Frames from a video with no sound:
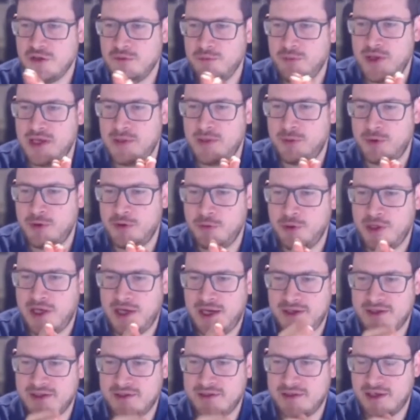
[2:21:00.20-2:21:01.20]
paper we
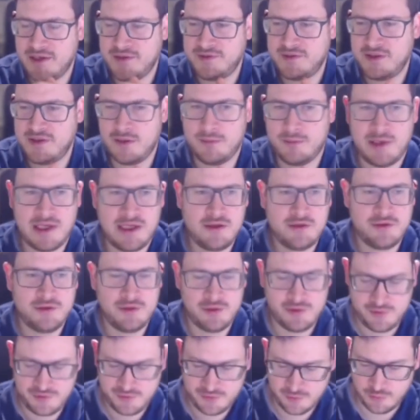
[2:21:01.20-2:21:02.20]
had at ICML, so
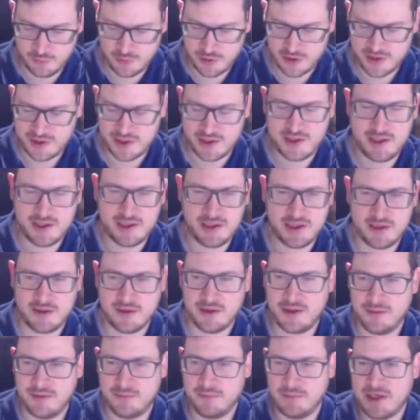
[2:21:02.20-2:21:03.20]
this is the one
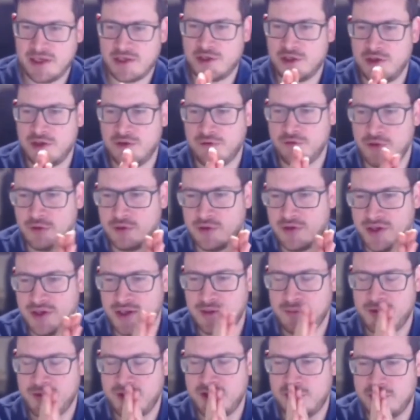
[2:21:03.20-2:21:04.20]
I mentioned a few
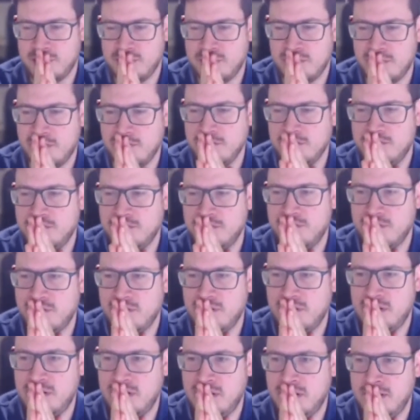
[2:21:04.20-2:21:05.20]
times here in the notes,
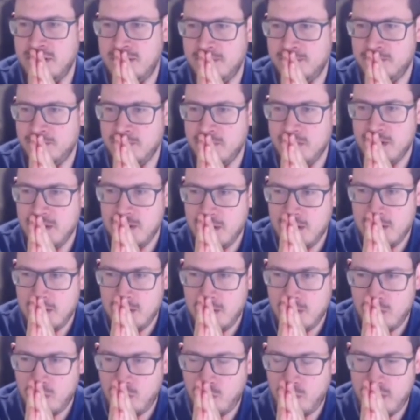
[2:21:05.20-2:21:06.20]

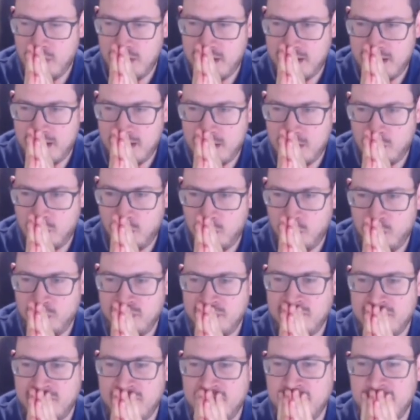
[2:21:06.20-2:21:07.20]
where
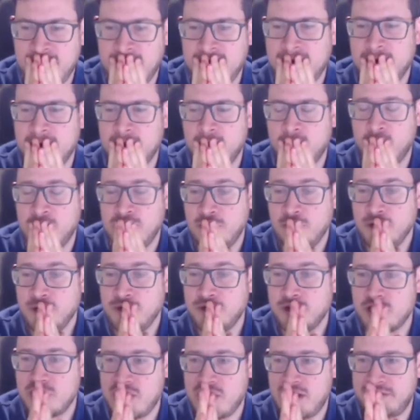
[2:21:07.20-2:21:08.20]
we do
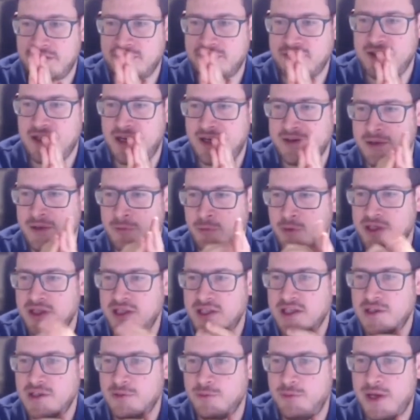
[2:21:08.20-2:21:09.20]
suggest, yeah, that we
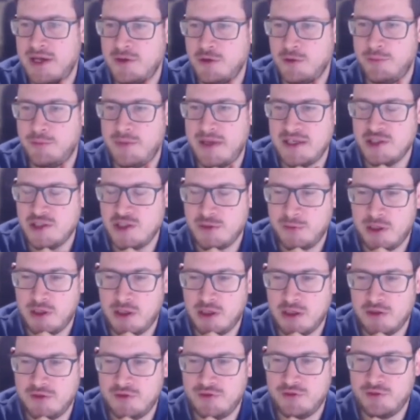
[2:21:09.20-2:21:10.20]
need better
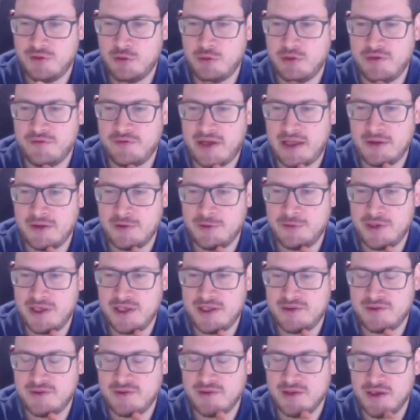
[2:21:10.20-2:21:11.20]
benchmarks to
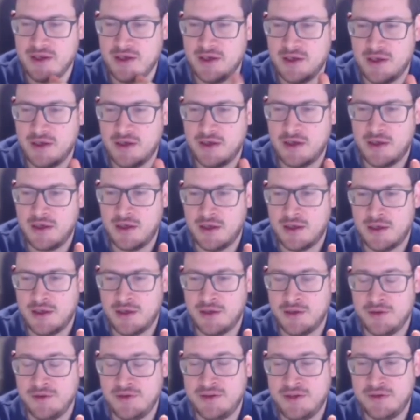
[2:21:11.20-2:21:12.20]
evaluate
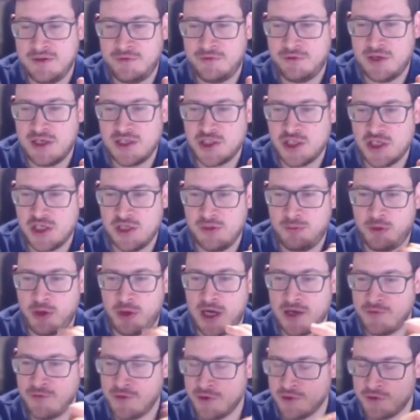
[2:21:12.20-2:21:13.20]
differentially
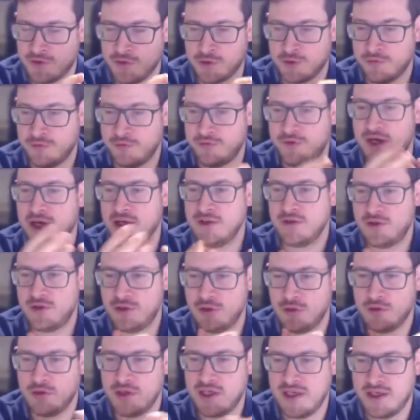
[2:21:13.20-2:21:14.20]
private sort of
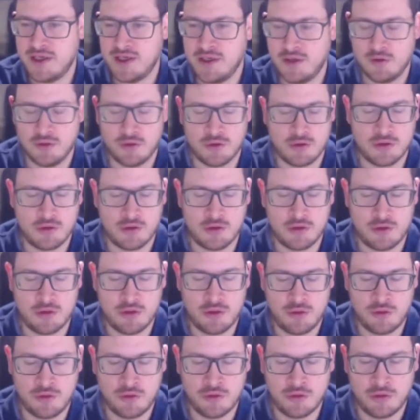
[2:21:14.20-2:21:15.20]
fine-tuning
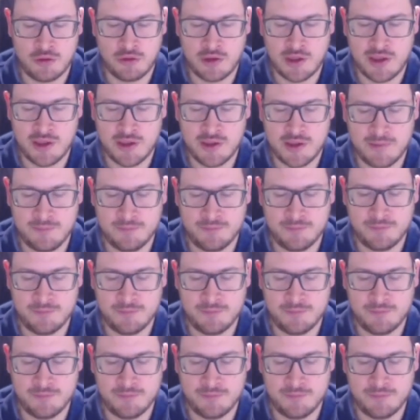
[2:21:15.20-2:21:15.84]
or